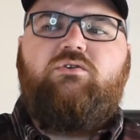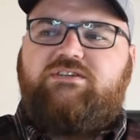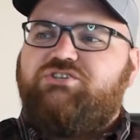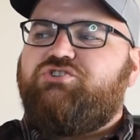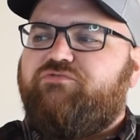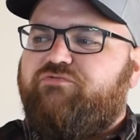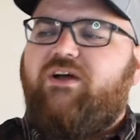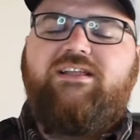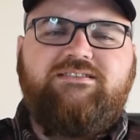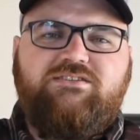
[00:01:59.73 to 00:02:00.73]
Did your
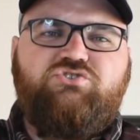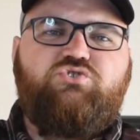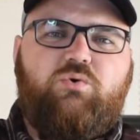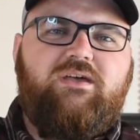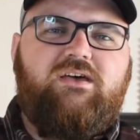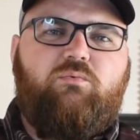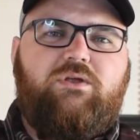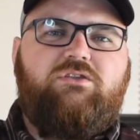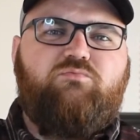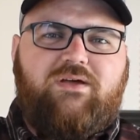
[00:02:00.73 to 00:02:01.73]
friends enjoy it
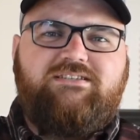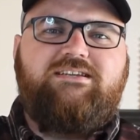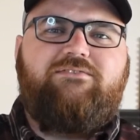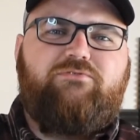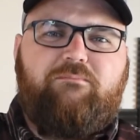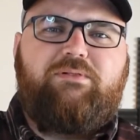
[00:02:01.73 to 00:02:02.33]
when you rented it from